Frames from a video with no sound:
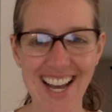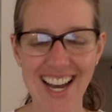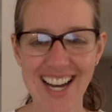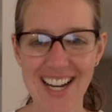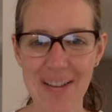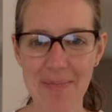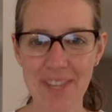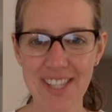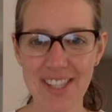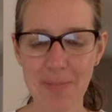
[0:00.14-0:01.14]

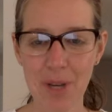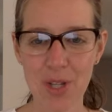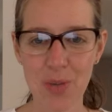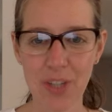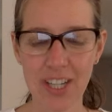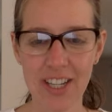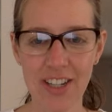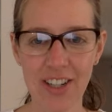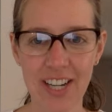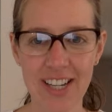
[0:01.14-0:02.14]
This module
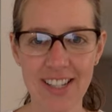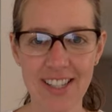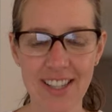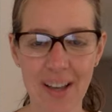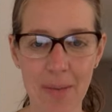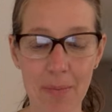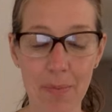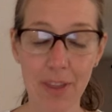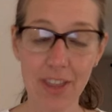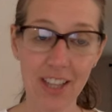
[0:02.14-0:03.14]
here is
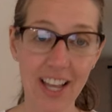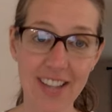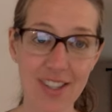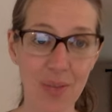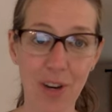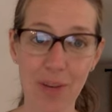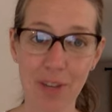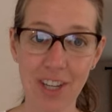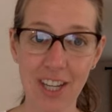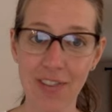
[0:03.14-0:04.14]
the lesson where I'm
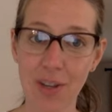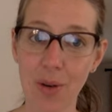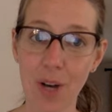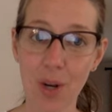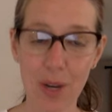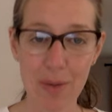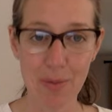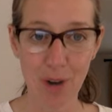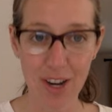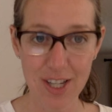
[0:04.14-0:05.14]
going to give you quite a bit
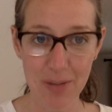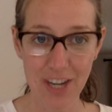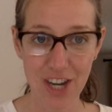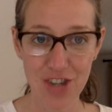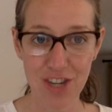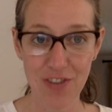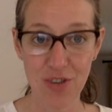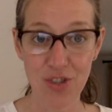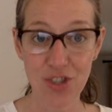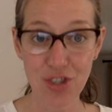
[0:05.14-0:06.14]
more explanation if you
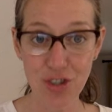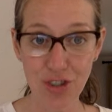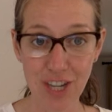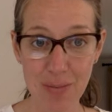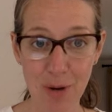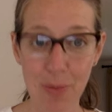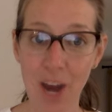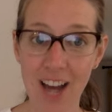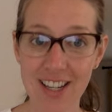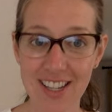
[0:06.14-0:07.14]
still need more
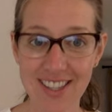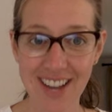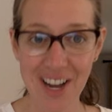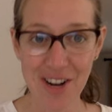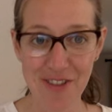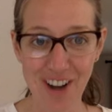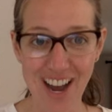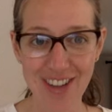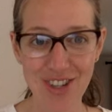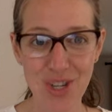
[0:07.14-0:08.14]
practice for
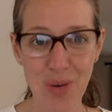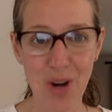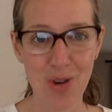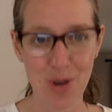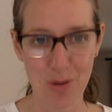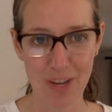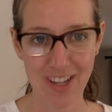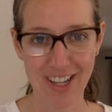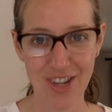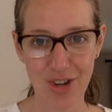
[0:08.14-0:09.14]
how to do our
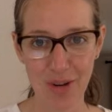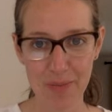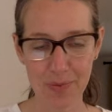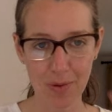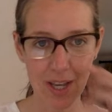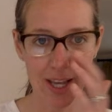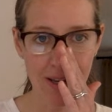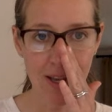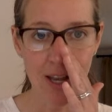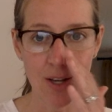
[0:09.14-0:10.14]
nomenclature.
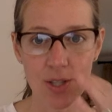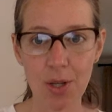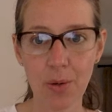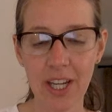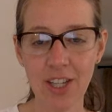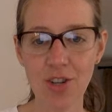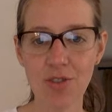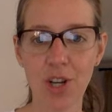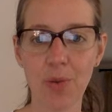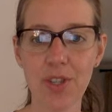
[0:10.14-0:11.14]
Okay, so in your
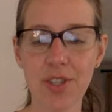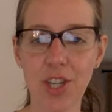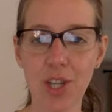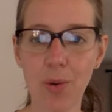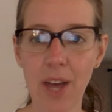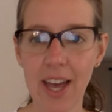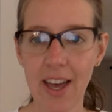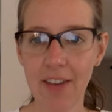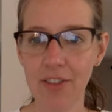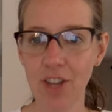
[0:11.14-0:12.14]
notes you
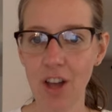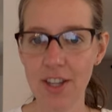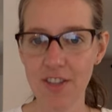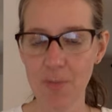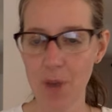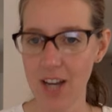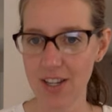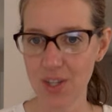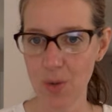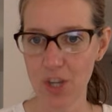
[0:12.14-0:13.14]
have lots of
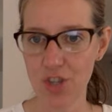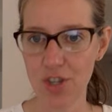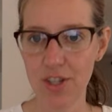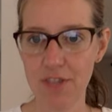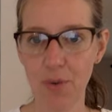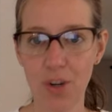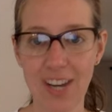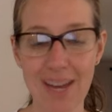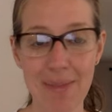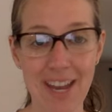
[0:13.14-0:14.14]
practice questions for
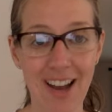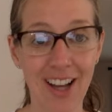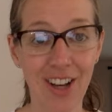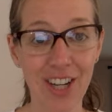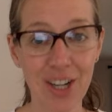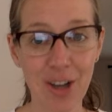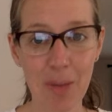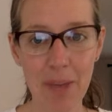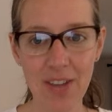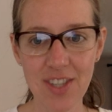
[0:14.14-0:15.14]
naming ionic
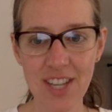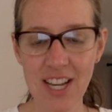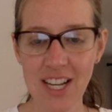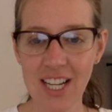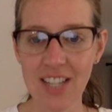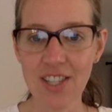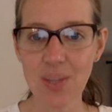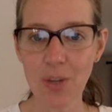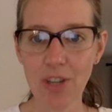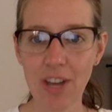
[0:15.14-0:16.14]
compounds, and this is
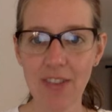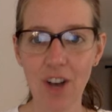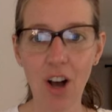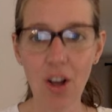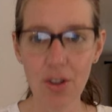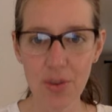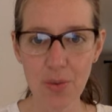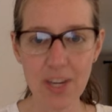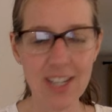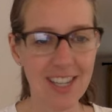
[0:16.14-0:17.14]
where you have all
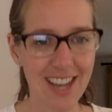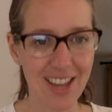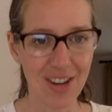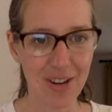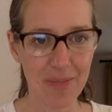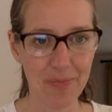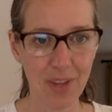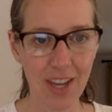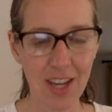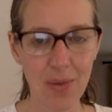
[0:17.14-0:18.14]
three together.
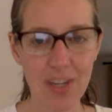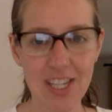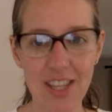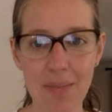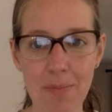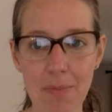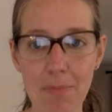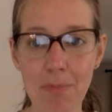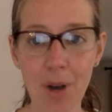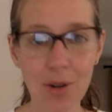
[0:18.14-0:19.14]
Okay, we did the
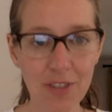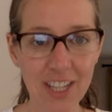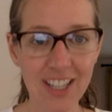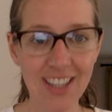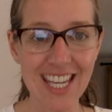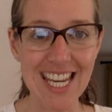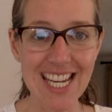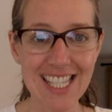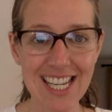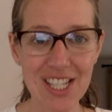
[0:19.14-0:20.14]
monovalent, the
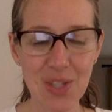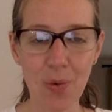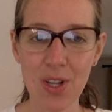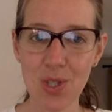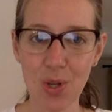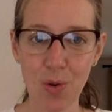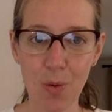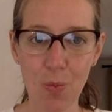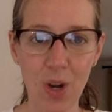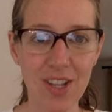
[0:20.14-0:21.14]
easiest ones, the
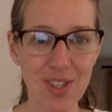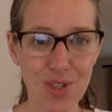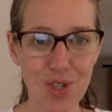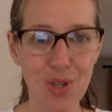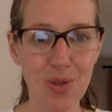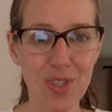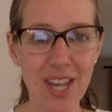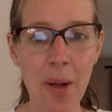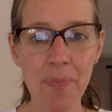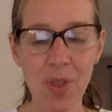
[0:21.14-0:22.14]
group 1s and 2s,
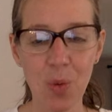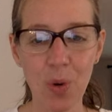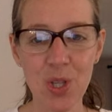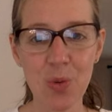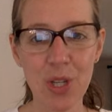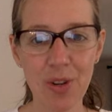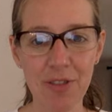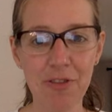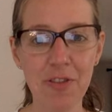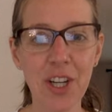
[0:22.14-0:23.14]
the ones where you
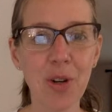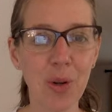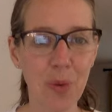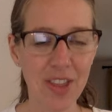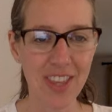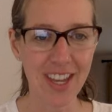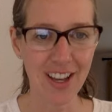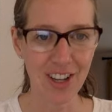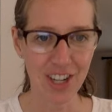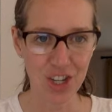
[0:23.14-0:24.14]
can figure out what the
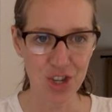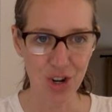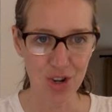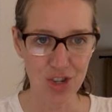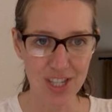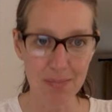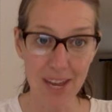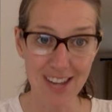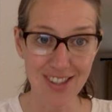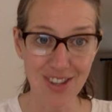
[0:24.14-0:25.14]
ionic charge is
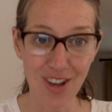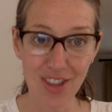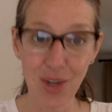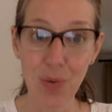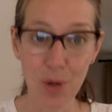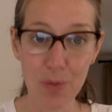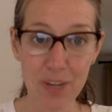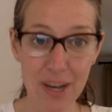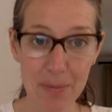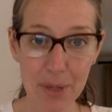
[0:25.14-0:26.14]
based on the group
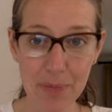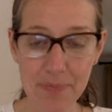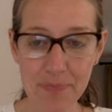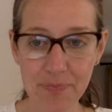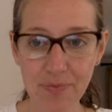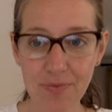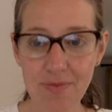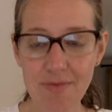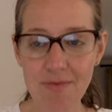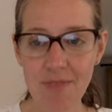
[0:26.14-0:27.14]
number.
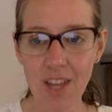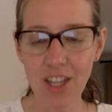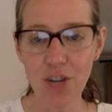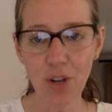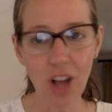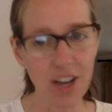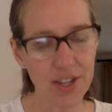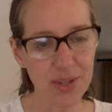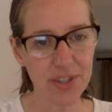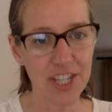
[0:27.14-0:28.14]
You will
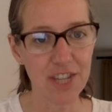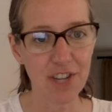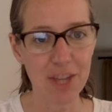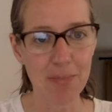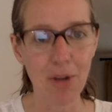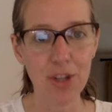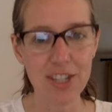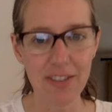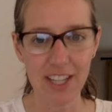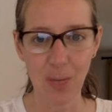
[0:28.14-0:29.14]
also see you've got the
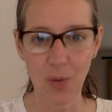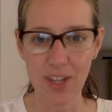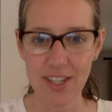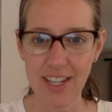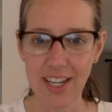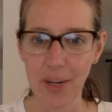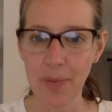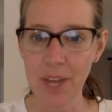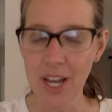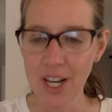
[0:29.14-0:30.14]
multivalent ones in here.
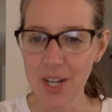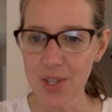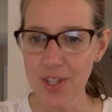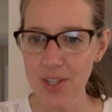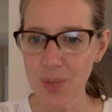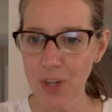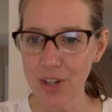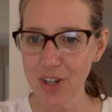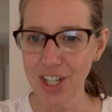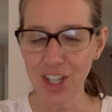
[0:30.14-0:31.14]
So this is where
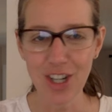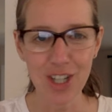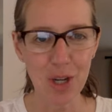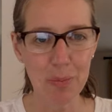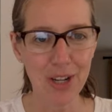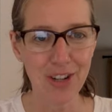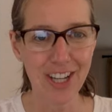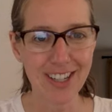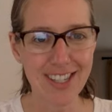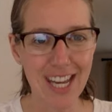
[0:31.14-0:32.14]
you're going to look on your
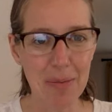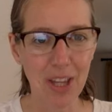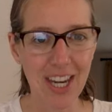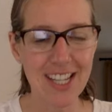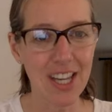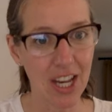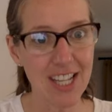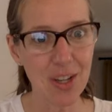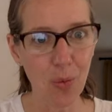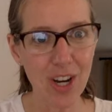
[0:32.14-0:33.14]
periodic table. And is
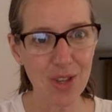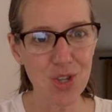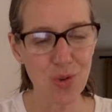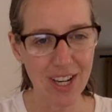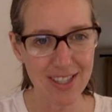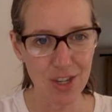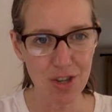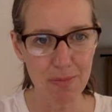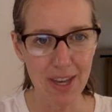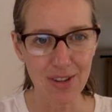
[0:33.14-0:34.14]
it one of the
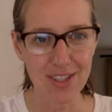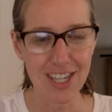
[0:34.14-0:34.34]
transition metals?